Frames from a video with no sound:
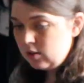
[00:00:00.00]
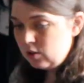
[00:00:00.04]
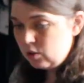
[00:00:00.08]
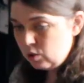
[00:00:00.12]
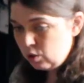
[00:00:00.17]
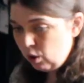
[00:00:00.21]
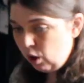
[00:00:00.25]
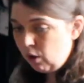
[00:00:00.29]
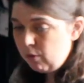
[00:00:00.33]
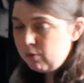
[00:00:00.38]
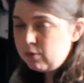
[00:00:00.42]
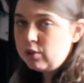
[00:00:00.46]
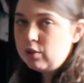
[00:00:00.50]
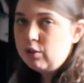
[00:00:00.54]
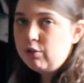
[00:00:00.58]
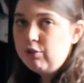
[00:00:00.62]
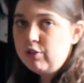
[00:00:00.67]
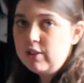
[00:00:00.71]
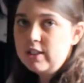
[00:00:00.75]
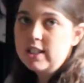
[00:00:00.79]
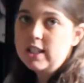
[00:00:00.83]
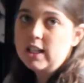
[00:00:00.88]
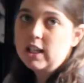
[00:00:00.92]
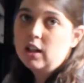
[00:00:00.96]
soft
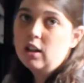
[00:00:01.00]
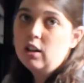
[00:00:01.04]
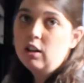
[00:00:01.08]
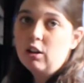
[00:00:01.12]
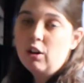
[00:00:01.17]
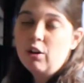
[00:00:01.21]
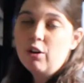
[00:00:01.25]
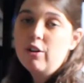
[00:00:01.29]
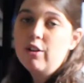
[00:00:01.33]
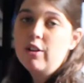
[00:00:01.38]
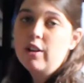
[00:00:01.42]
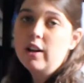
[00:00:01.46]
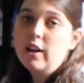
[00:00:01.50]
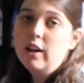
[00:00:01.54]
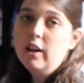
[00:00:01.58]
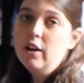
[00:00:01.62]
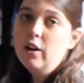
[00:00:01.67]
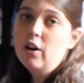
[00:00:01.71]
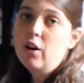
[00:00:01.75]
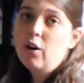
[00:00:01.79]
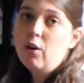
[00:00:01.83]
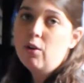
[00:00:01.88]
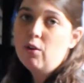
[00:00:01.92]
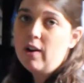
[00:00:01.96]
fitting
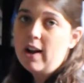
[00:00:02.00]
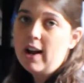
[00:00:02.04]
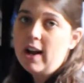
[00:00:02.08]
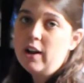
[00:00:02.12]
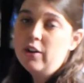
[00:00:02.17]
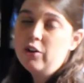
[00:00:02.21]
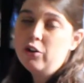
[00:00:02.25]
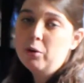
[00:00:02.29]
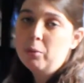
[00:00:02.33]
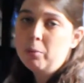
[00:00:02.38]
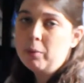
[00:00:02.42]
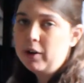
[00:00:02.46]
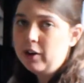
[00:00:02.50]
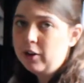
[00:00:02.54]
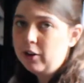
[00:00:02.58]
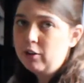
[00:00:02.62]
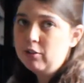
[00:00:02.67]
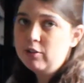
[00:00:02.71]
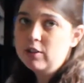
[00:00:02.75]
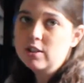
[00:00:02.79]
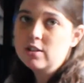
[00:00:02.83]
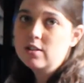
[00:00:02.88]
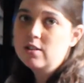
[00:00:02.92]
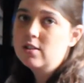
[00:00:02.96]
clothing around your
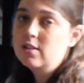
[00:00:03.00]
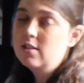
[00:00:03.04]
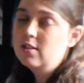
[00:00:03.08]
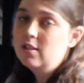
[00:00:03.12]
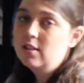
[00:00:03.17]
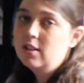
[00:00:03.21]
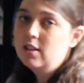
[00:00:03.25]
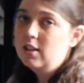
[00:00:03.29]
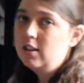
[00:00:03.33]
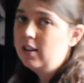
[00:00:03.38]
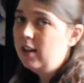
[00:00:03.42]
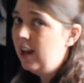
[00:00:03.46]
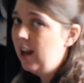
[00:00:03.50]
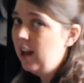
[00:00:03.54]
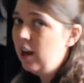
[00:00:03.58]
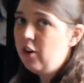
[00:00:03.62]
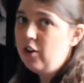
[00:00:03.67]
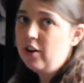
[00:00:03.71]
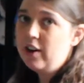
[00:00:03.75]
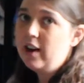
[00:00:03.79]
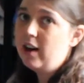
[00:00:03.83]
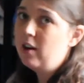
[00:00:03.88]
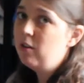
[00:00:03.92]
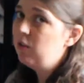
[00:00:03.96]
pelvis
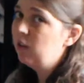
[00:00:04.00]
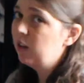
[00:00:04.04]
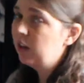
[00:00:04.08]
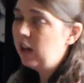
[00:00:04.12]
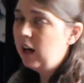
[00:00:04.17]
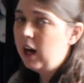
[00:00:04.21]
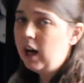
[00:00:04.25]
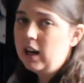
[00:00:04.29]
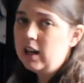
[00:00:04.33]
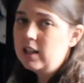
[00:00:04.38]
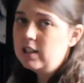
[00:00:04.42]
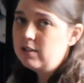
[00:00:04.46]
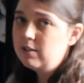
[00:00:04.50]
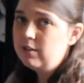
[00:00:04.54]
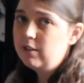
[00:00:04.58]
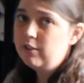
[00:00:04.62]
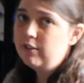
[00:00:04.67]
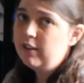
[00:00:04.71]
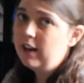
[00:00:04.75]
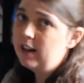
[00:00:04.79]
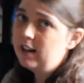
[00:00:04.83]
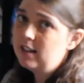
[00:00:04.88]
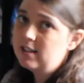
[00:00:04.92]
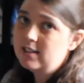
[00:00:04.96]
area, regardless if
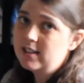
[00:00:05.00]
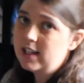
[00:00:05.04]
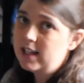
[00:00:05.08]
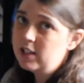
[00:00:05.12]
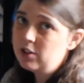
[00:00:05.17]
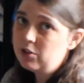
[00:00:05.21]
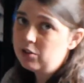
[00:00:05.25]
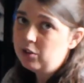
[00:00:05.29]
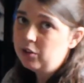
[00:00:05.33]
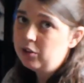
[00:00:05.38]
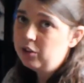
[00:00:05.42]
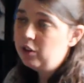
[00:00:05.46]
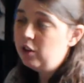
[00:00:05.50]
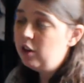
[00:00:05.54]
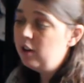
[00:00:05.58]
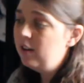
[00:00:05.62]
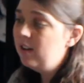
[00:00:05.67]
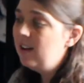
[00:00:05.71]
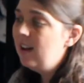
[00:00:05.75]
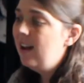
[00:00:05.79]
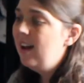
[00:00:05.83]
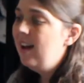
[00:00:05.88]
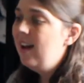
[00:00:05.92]
you've had a Caesar or not.